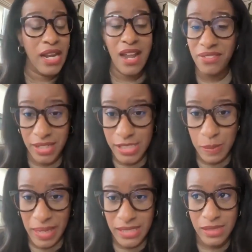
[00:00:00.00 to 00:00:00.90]
I never
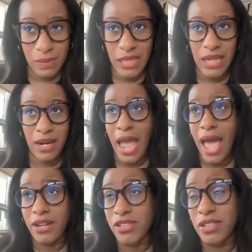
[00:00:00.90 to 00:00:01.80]
expected to be here.
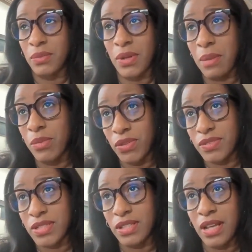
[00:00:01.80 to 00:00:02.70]
Actually, when I
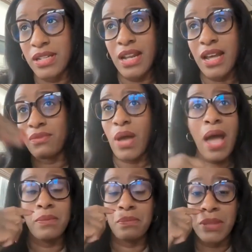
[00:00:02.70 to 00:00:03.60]
moved to London,
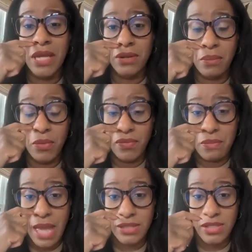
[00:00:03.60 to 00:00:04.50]
I planned on
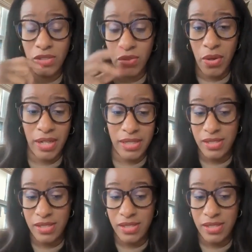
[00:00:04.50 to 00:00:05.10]
moving back to New York.